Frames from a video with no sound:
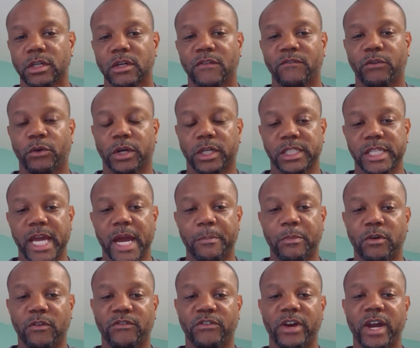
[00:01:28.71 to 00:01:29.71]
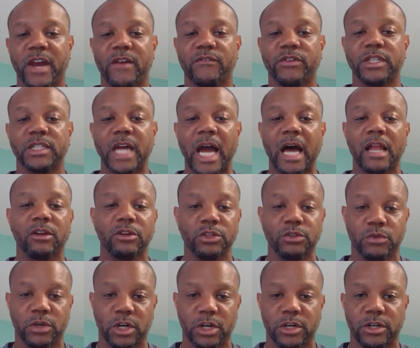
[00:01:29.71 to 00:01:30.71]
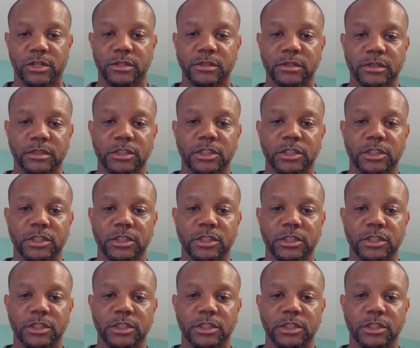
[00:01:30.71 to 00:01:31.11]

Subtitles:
For example, for every dollar you earn,